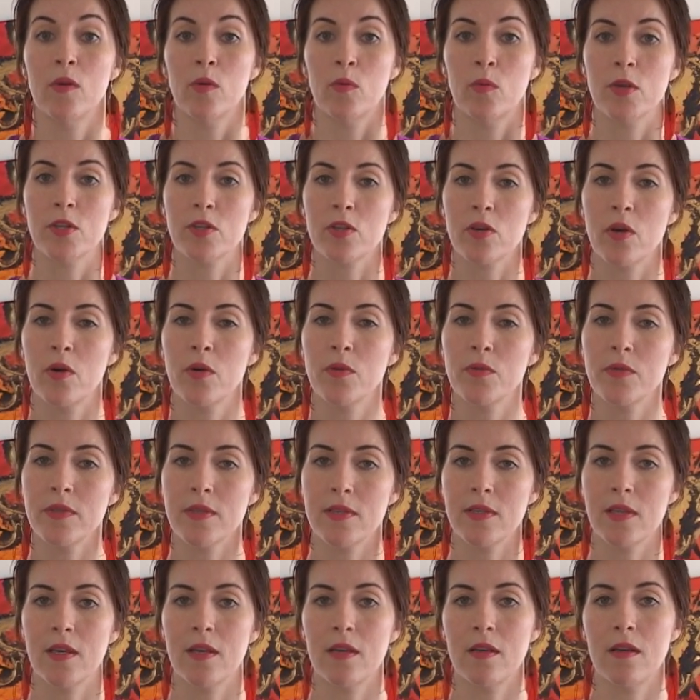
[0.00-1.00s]
which
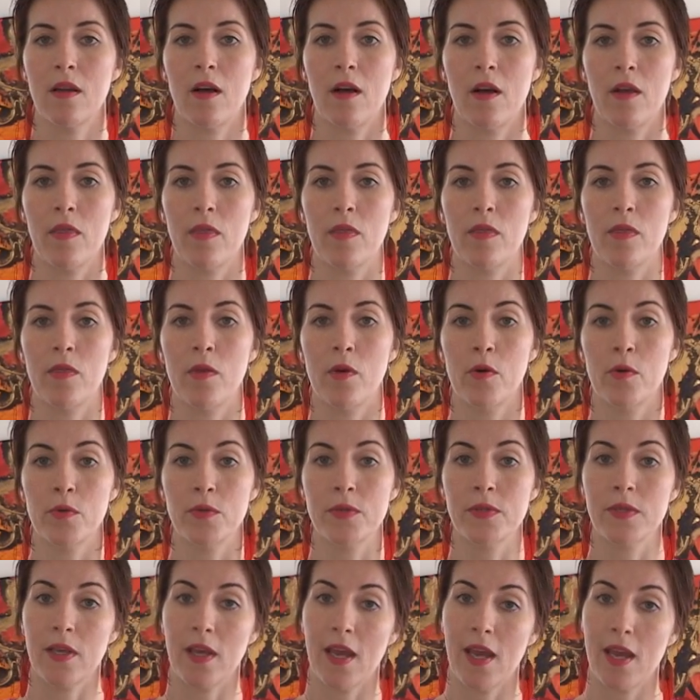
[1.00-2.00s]
hones in on
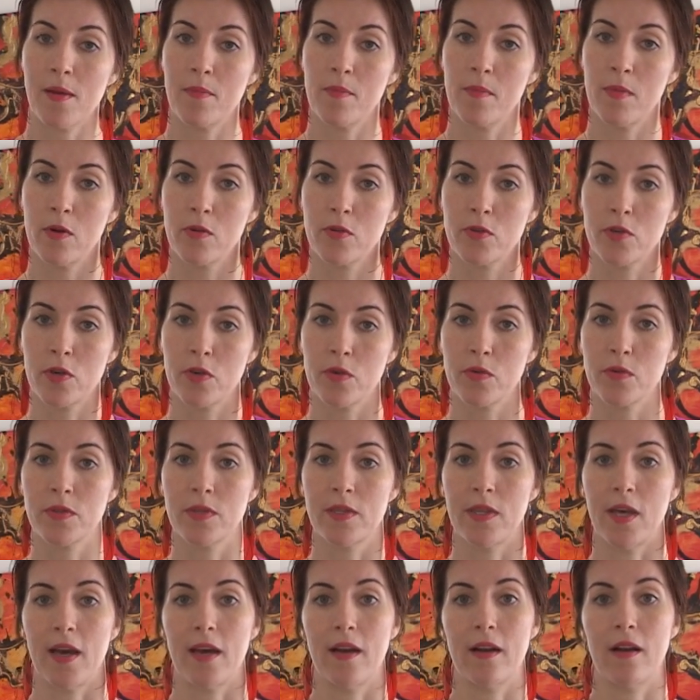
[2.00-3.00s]
those 8 mojos
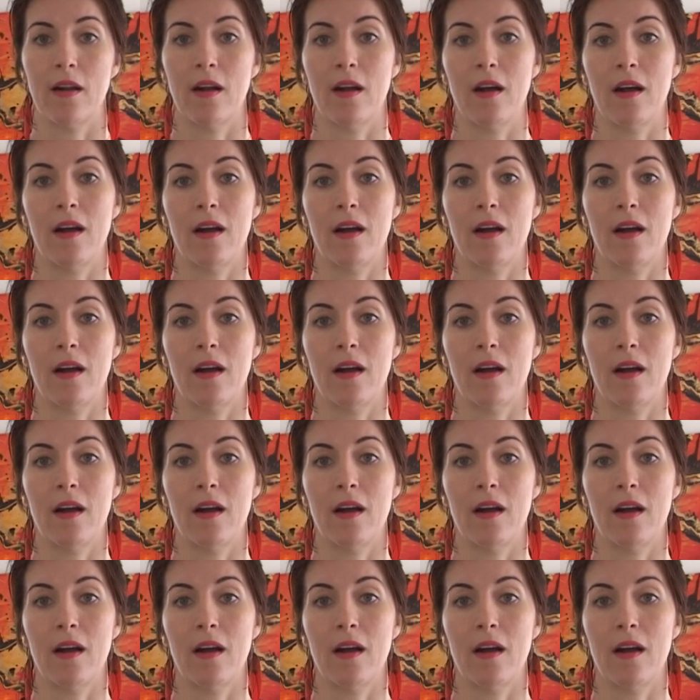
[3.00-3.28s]
that